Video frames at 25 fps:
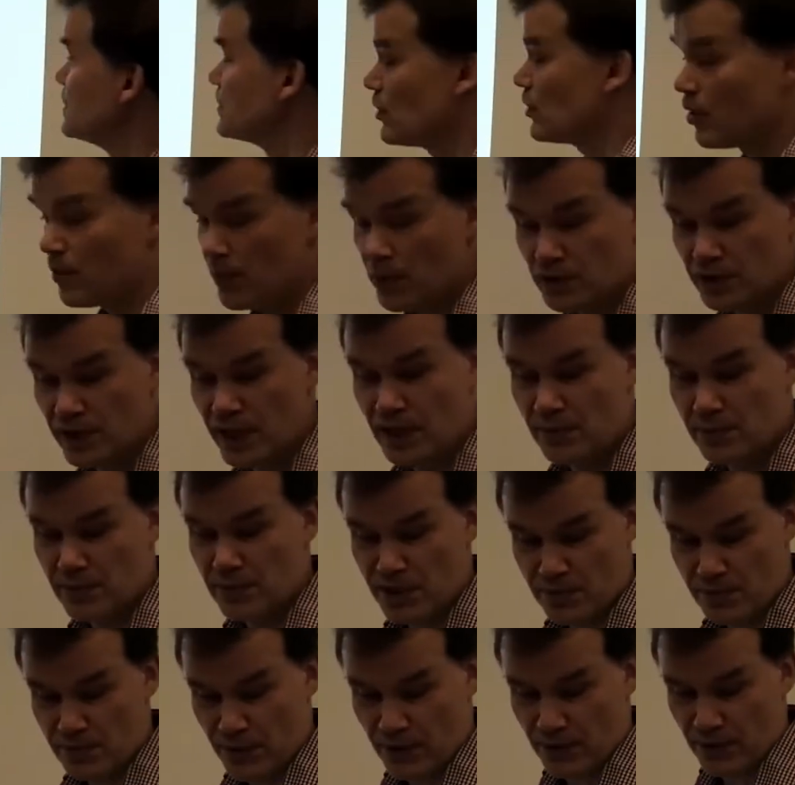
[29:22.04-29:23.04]
bits, almost 8
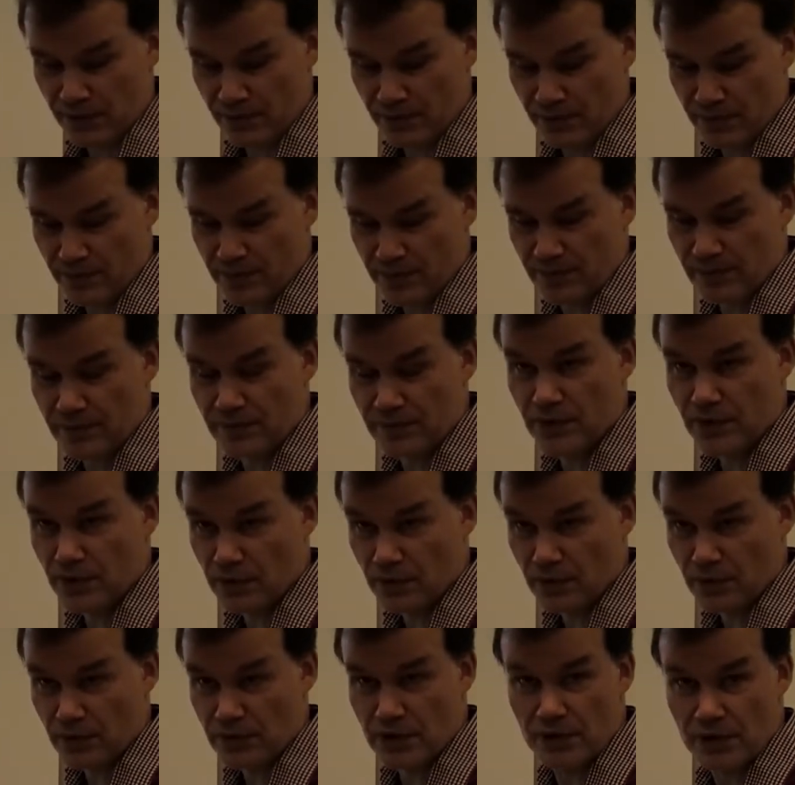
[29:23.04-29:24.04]
bits per
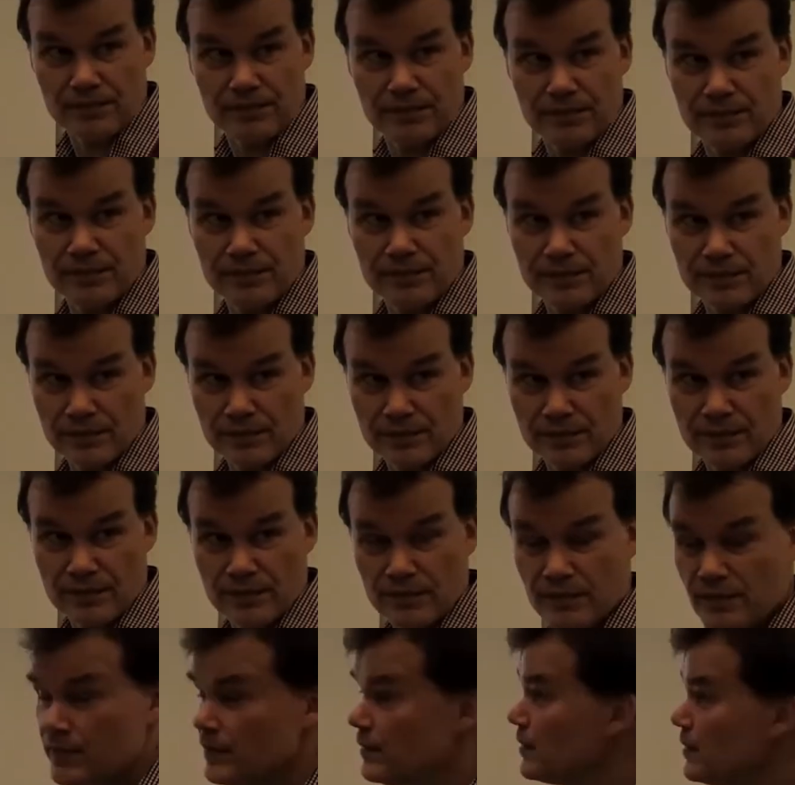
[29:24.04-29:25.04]
user.
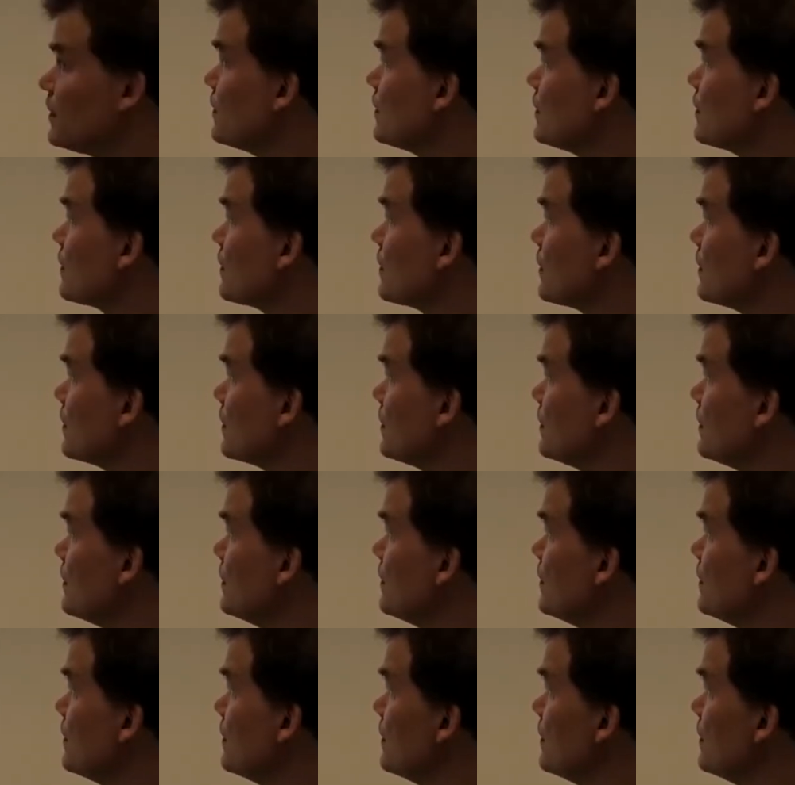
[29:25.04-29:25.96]
Right.